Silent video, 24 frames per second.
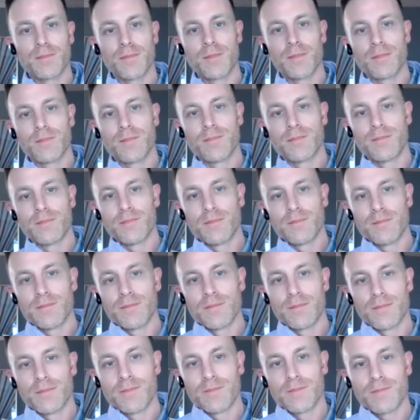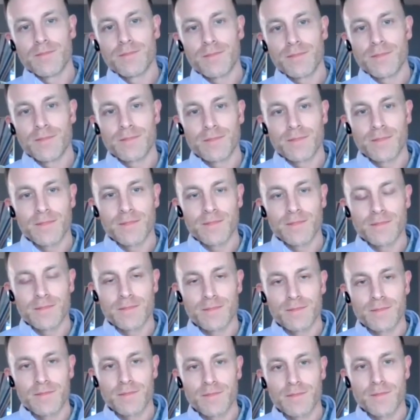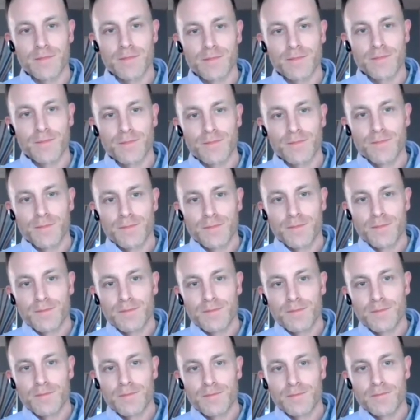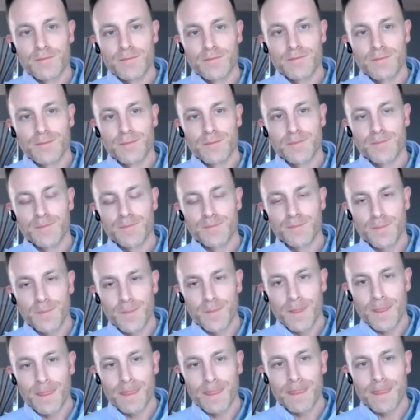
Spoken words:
(silent)